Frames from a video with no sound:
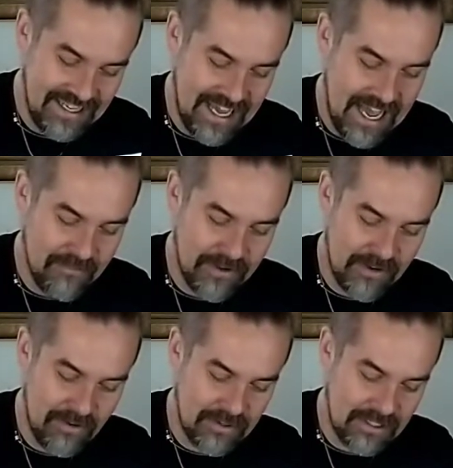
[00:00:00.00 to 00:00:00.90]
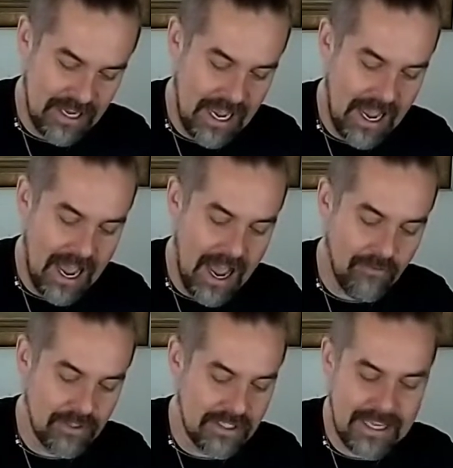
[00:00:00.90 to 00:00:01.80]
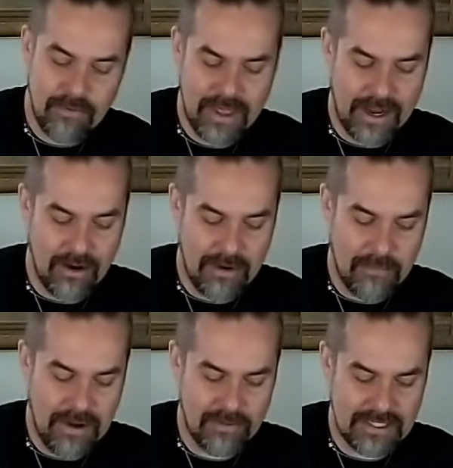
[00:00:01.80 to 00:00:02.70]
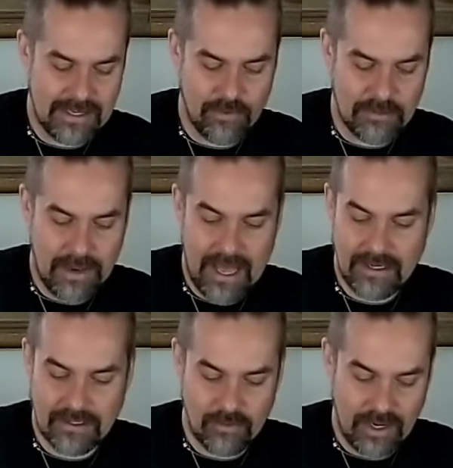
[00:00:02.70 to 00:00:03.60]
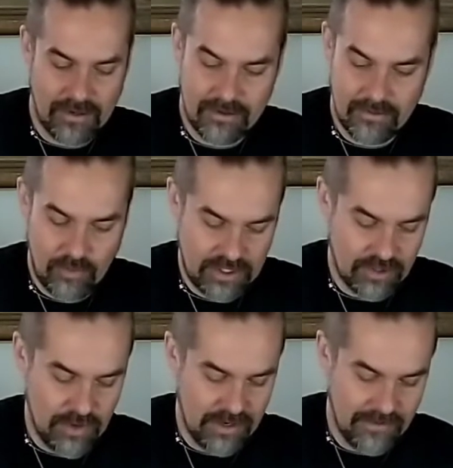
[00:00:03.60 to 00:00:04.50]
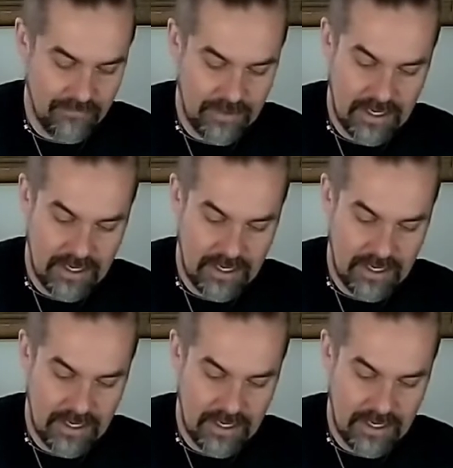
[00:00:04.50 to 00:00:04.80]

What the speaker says: Yeah, because I will see when they come up. I will see which plant is which one.